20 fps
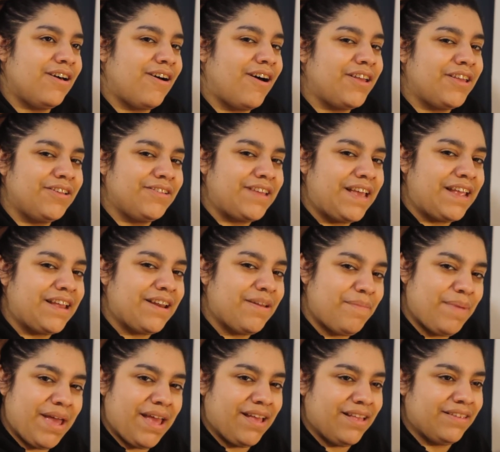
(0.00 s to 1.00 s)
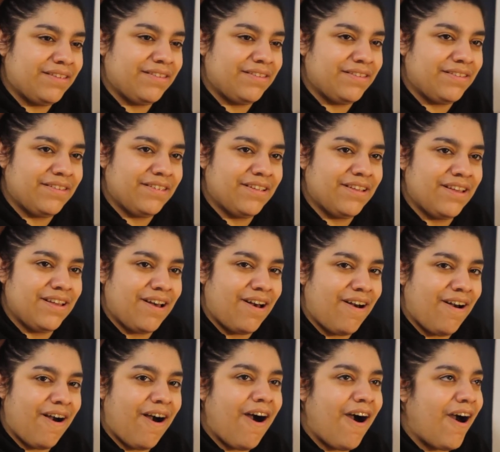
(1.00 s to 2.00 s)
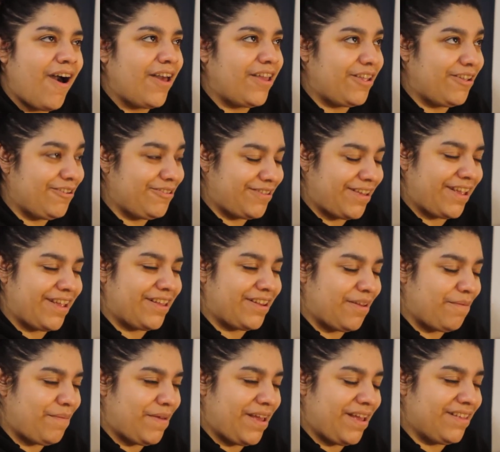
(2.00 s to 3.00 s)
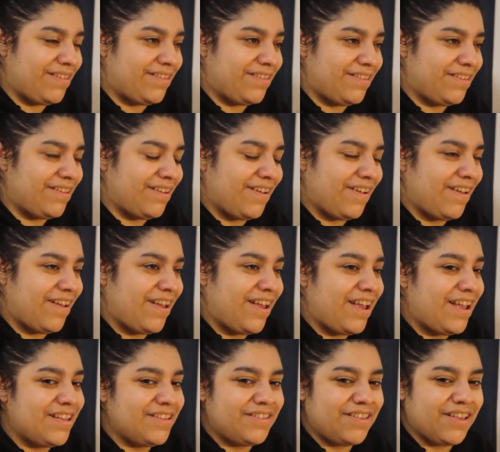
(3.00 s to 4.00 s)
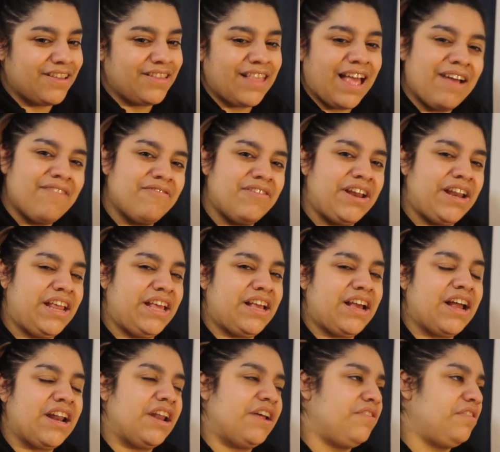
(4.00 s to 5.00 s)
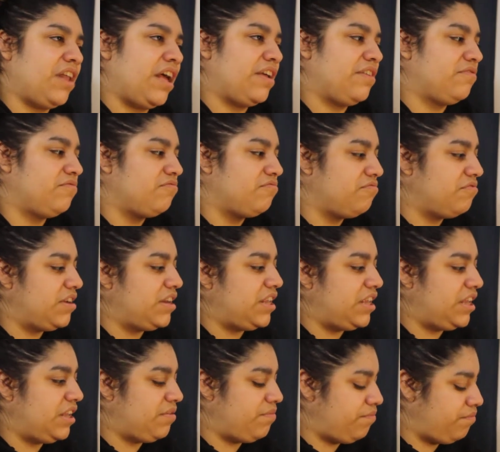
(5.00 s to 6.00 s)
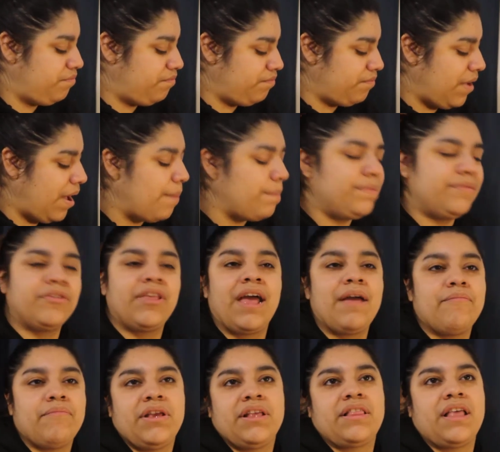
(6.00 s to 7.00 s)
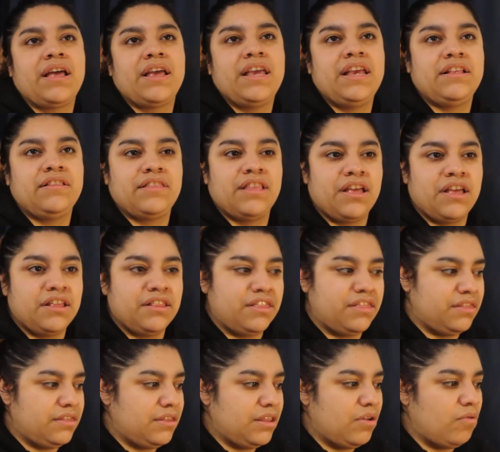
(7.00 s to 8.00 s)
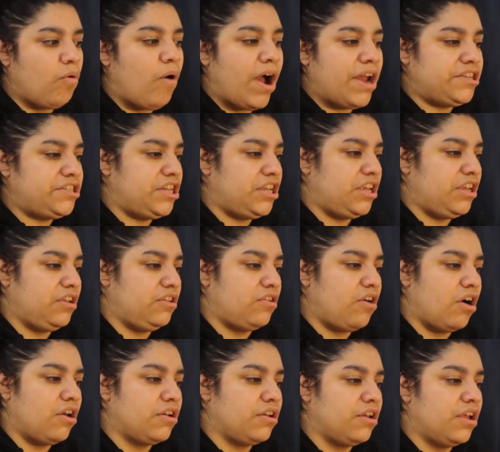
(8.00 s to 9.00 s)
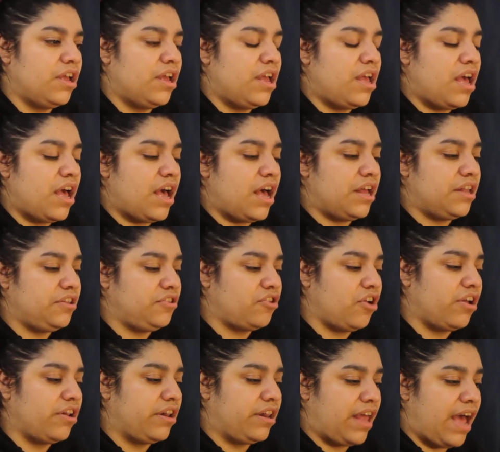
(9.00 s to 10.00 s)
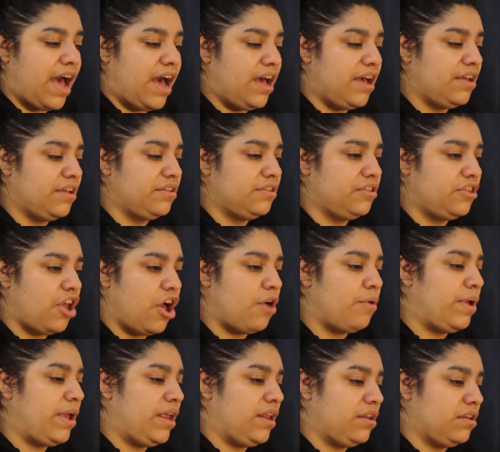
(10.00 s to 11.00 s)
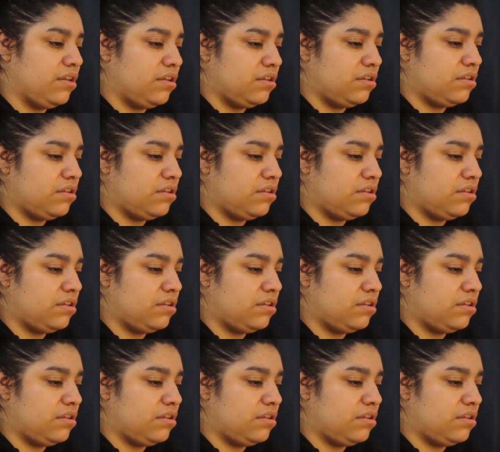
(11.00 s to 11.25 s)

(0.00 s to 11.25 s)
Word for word: Are you taking the piss? Are you taking the piss? So that really kind of like really upset me that he that YG gone and done that, knowing